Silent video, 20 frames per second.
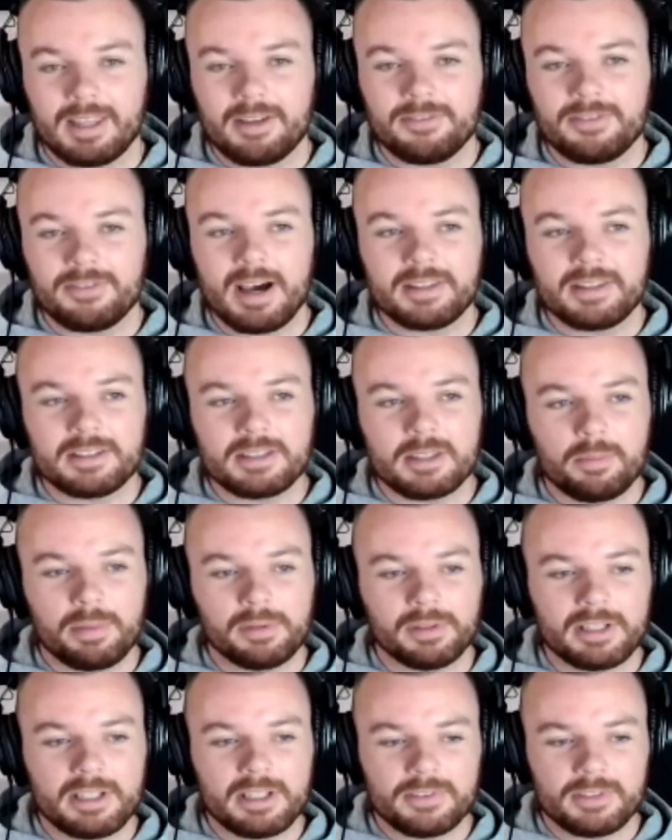I find that the
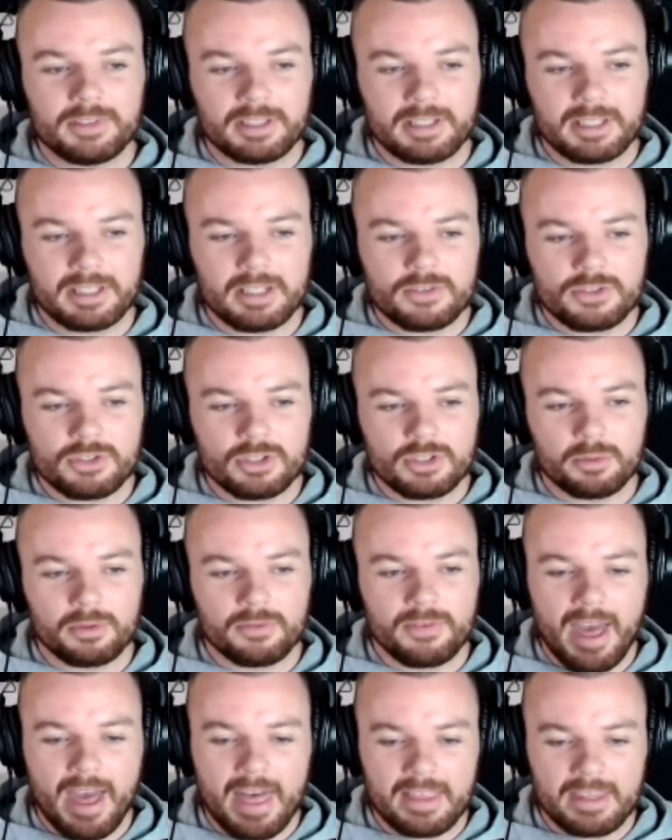belief it gives you with
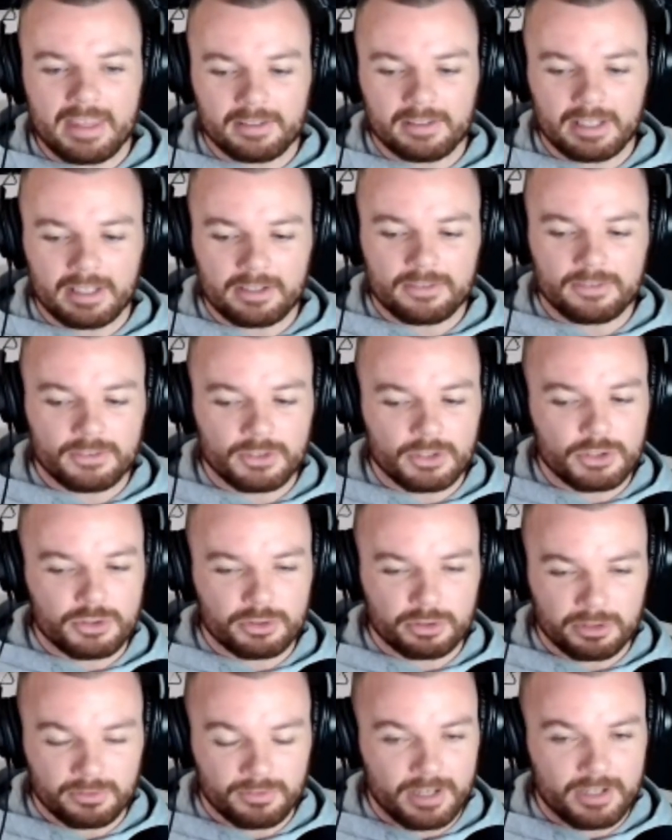any like
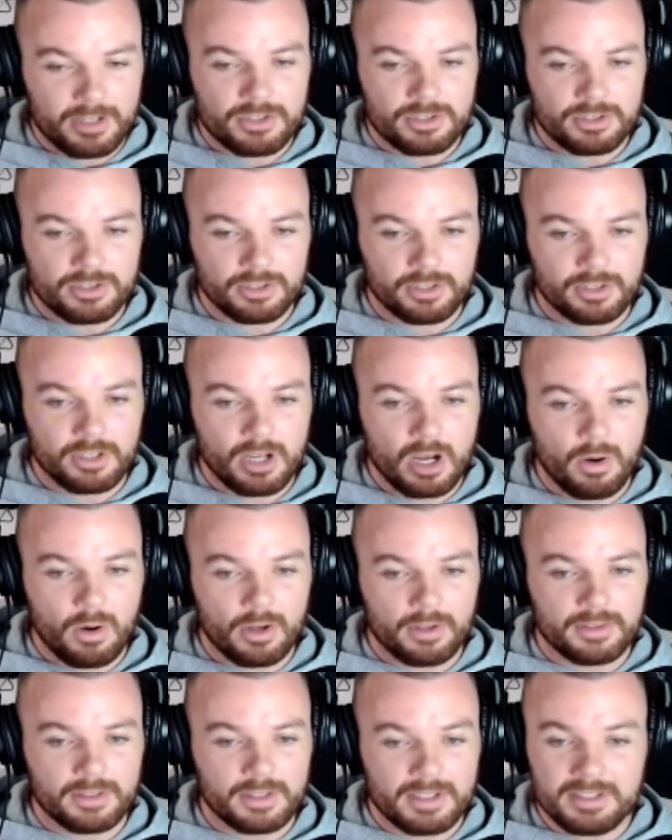future adventure you go
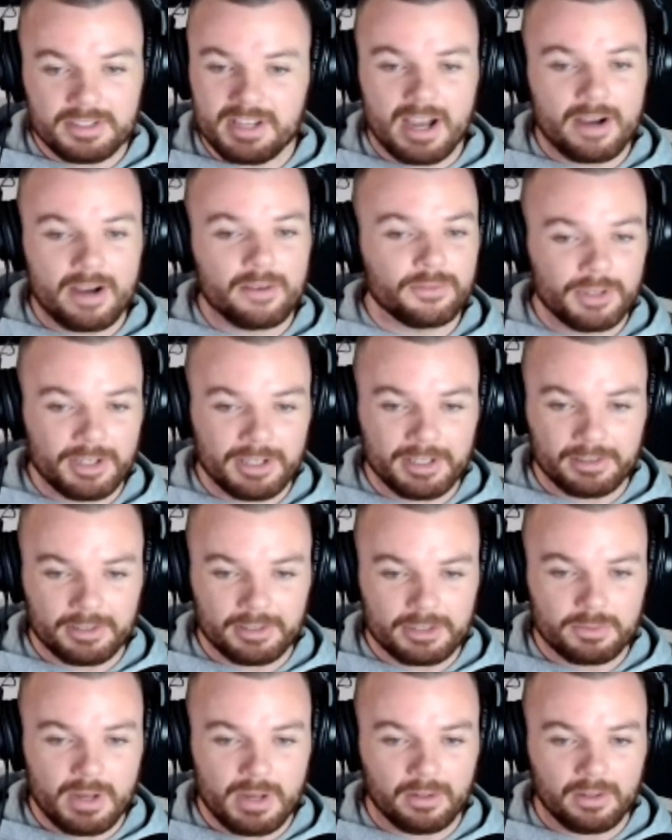on is unreal
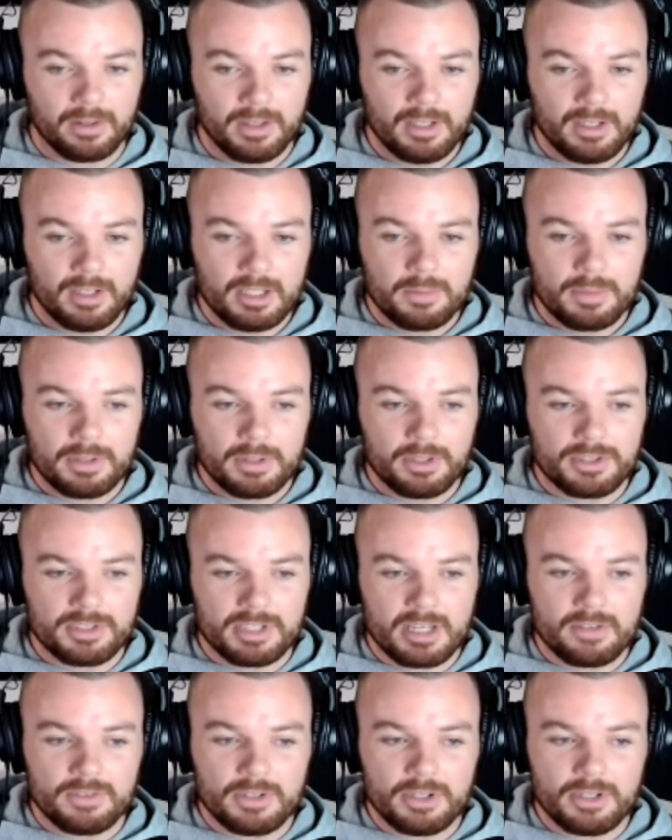as well. Because
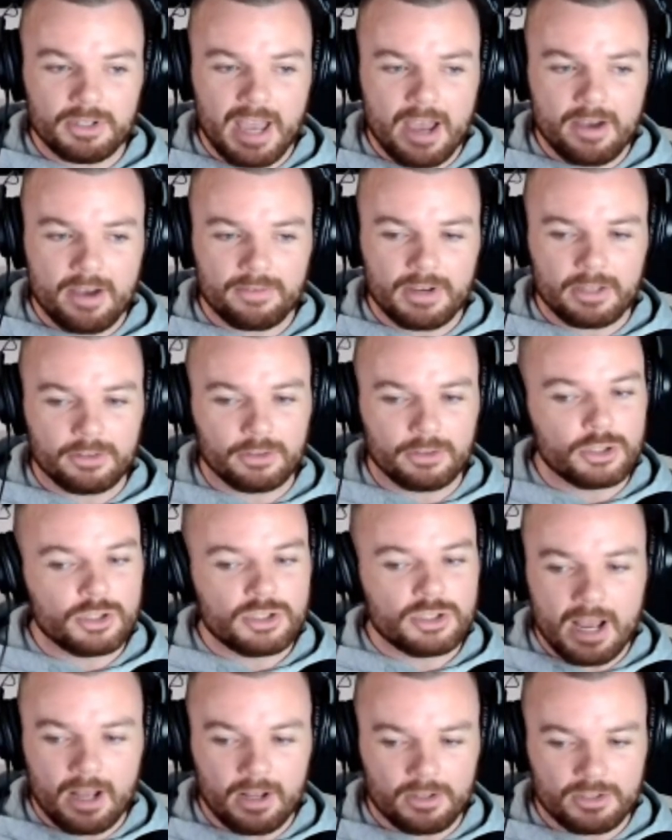if you have a new
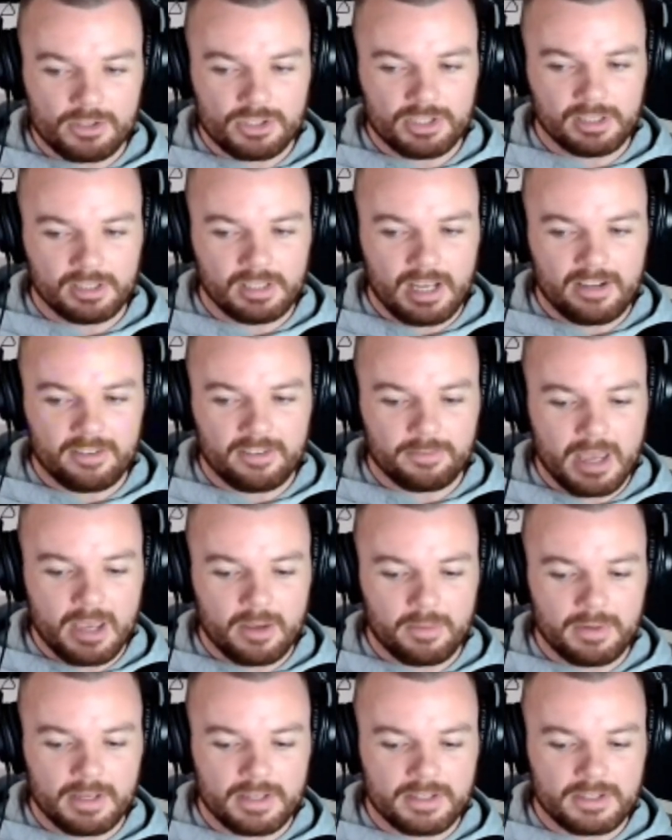challenge in your life,
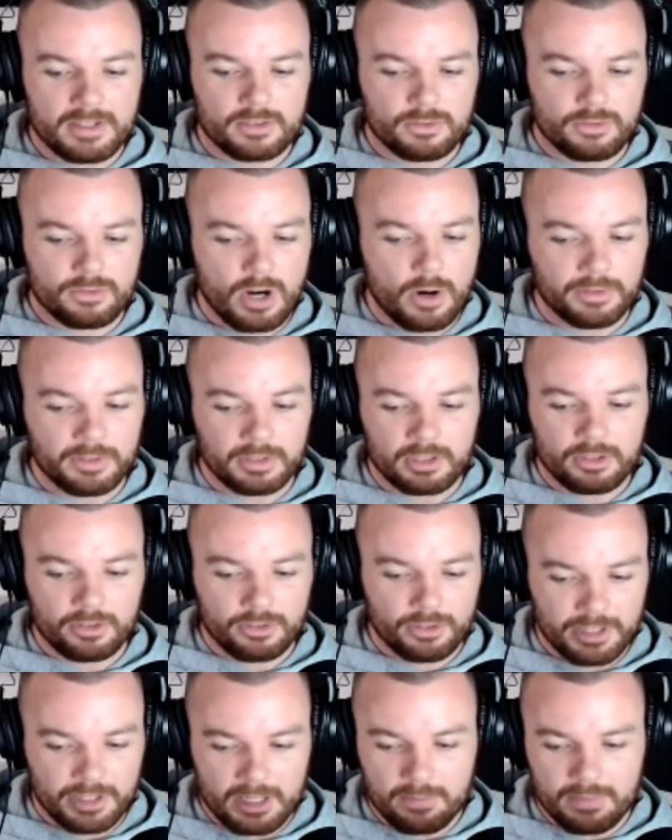maybe it's growing in
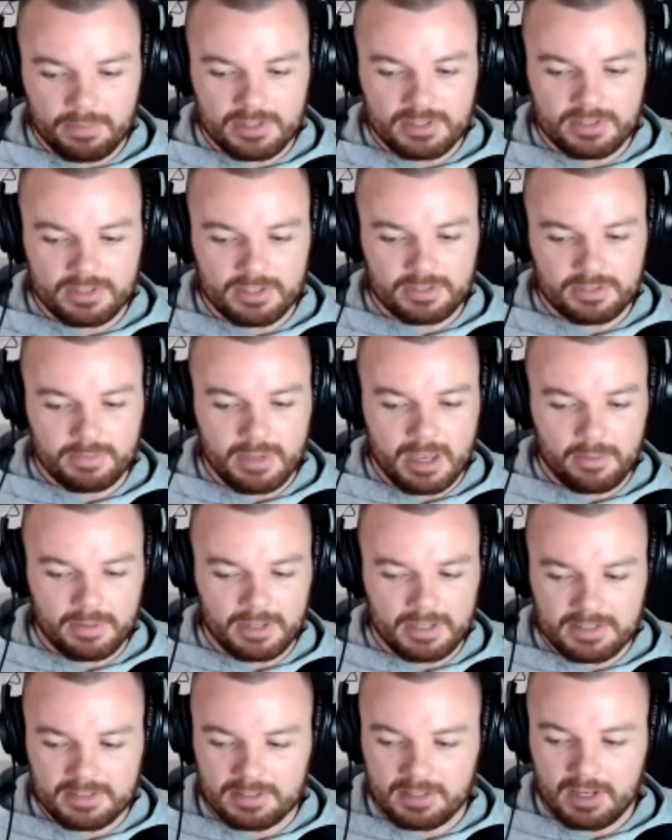career, business, maybe
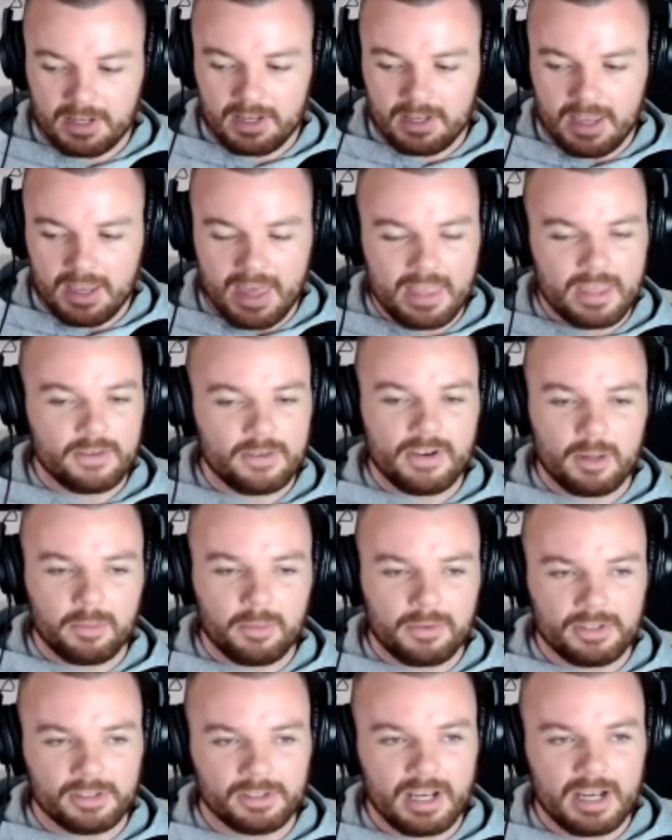it's any realm
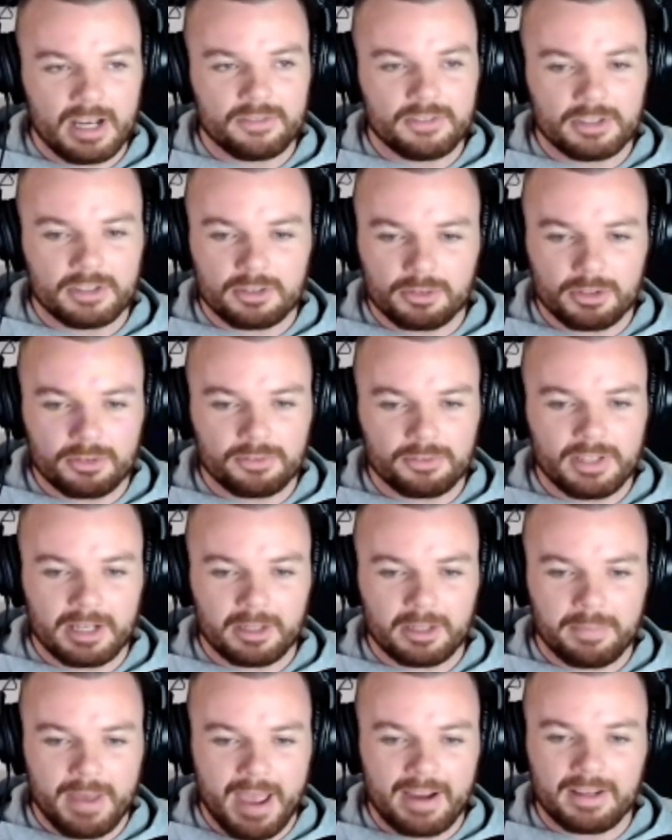of your life, you can
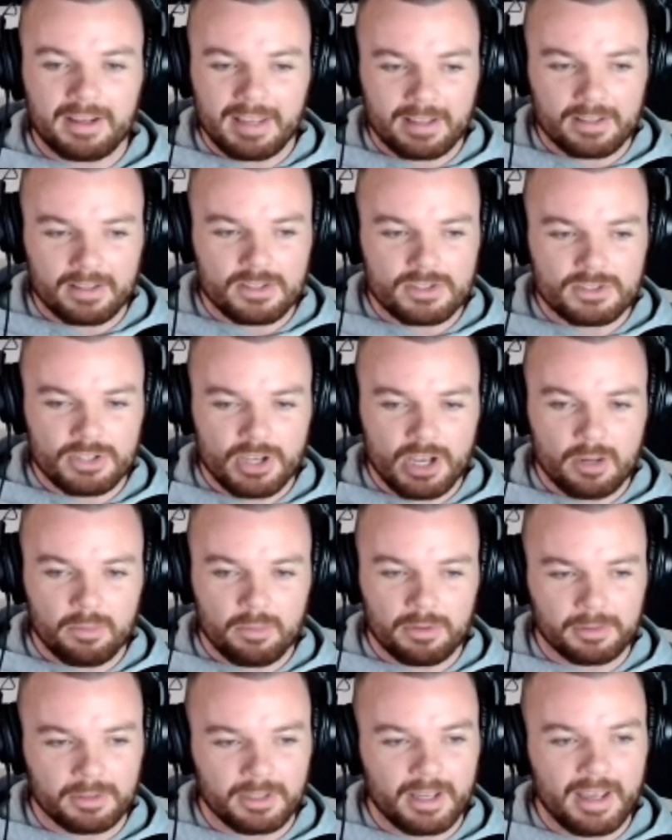reflect back at getting
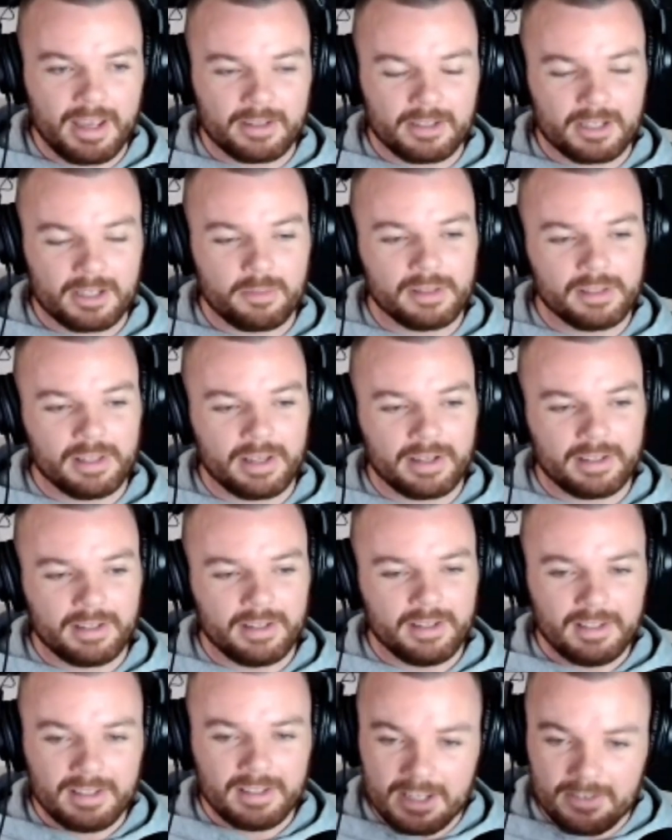sober and you can be like,
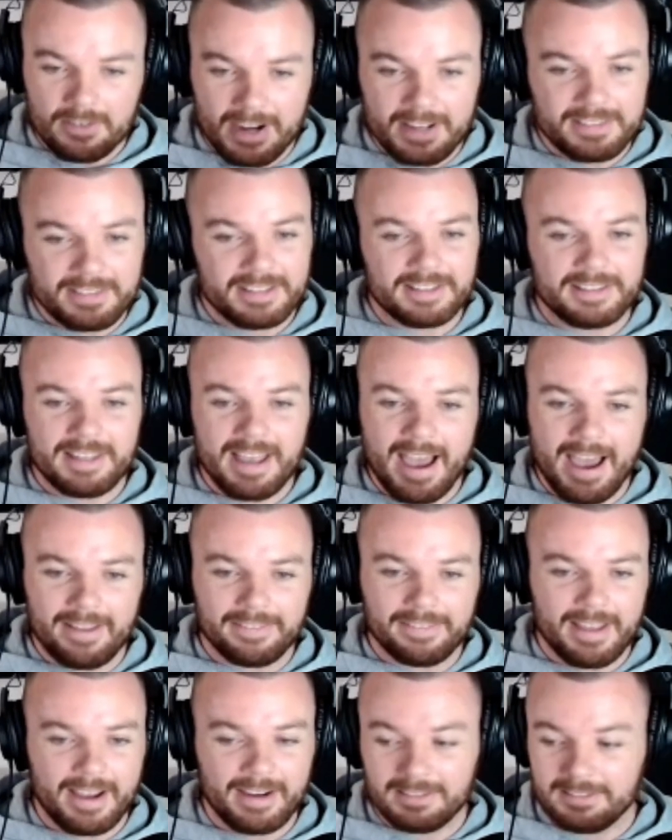if I did
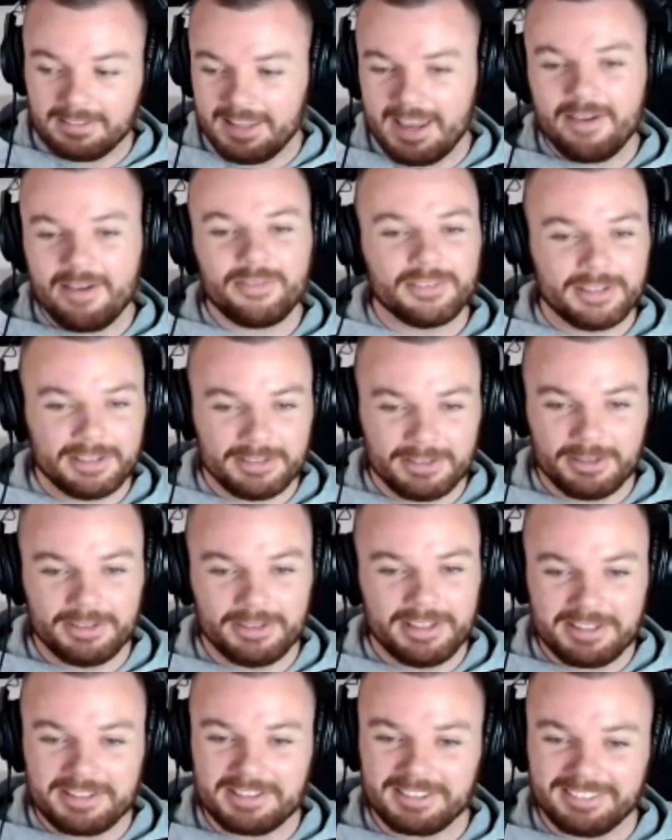that, I can definitely do
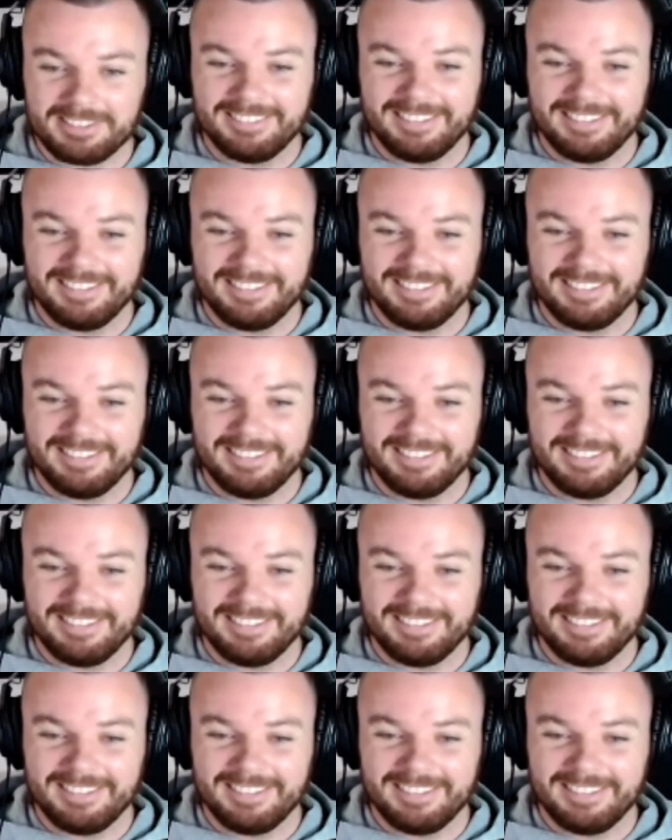this.